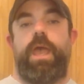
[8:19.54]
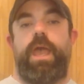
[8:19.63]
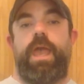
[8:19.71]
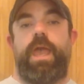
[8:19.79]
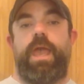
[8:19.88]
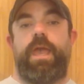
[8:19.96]

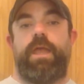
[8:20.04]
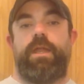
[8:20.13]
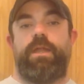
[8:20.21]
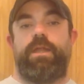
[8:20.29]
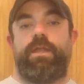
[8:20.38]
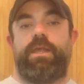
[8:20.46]

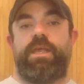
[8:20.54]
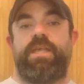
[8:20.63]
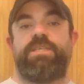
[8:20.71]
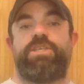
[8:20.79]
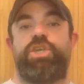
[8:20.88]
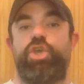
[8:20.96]
And
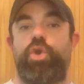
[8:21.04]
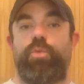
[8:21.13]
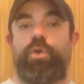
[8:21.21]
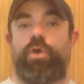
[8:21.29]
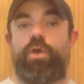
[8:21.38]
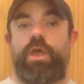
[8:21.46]
his
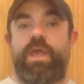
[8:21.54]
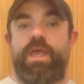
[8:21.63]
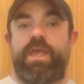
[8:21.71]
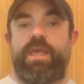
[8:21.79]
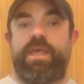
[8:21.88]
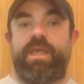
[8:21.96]
humor
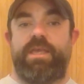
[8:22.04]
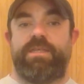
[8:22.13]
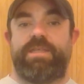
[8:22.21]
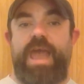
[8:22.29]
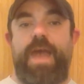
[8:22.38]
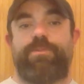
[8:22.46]

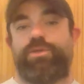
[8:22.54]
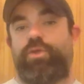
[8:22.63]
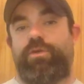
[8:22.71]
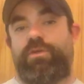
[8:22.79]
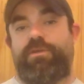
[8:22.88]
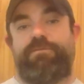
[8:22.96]
is
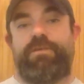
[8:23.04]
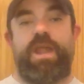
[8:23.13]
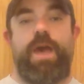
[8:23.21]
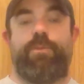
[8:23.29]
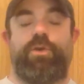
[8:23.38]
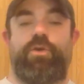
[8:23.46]
absolutely
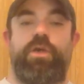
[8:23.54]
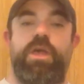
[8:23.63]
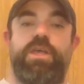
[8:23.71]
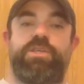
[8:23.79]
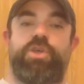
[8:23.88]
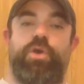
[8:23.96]
phenomenal.
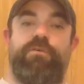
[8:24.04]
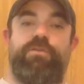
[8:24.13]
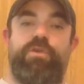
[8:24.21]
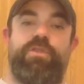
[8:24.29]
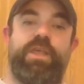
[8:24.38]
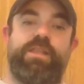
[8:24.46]
So if
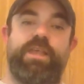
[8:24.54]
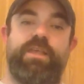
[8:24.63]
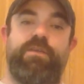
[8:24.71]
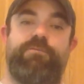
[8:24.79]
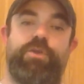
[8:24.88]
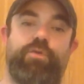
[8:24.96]
you think that
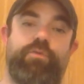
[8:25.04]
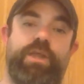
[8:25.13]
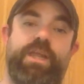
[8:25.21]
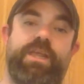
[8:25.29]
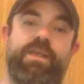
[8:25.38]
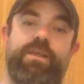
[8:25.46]
if you're
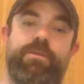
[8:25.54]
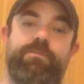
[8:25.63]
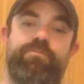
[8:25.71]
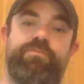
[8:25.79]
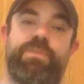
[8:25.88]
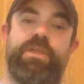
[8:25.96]
reading
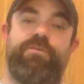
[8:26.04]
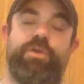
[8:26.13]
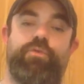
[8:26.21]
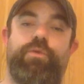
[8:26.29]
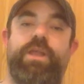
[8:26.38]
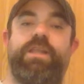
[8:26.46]

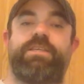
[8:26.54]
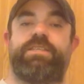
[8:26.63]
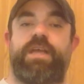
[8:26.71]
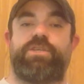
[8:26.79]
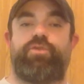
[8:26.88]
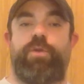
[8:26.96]

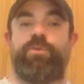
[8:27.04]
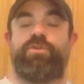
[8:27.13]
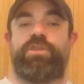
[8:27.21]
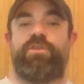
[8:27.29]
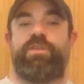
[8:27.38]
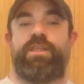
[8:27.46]
Sex Criminals
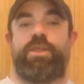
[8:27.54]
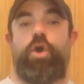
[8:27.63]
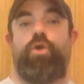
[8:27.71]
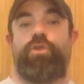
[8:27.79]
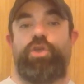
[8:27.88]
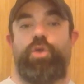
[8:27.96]
and you think that
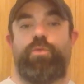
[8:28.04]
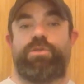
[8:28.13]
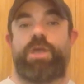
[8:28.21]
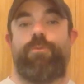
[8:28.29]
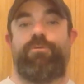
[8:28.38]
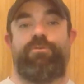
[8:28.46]
all the humor is
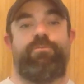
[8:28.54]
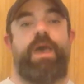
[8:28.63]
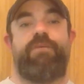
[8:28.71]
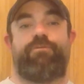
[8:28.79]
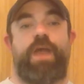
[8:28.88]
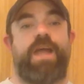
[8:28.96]
coming from
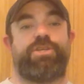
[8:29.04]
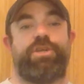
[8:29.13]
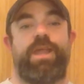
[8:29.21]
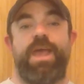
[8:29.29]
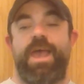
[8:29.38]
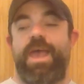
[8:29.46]
Matt Fraction,
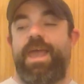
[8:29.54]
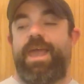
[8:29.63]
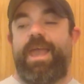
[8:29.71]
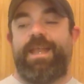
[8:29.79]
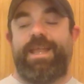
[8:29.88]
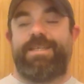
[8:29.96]

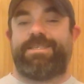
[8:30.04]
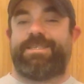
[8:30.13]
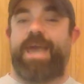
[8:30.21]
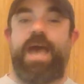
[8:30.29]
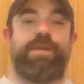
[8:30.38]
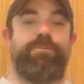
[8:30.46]
it's
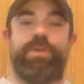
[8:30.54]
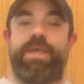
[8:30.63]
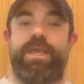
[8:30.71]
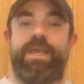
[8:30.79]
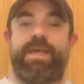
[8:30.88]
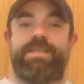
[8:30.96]
got to
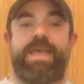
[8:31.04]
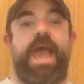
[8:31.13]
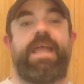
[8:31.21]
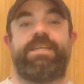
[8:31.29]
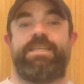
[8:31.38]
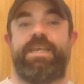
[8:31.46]
be a
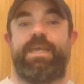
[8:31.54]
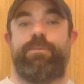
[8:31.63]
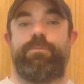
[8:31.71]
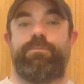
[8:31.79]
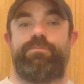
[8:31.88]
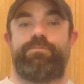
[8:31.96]
tag
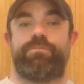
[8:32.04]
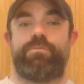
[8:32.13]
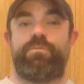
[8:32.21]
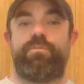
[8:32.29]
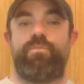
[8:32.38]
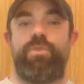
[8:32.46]
team
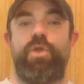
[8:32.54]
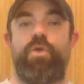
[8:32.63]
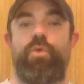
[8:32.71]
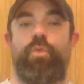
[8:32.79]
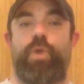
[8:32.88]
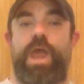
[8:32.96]

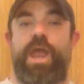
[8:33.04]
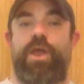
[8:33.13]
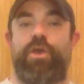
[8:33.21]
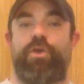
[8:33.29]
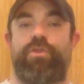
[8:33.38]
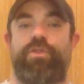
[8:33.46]

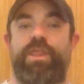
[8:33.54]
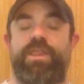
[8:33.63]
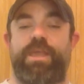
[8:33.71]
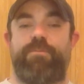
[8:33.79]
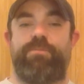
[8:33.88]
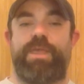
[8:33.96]
where
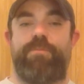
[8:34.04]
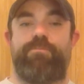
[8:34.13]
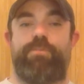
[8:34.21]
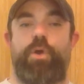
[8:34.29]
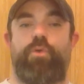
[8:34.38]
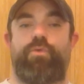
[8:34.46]
they
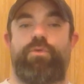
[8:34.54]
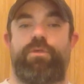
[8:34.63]
both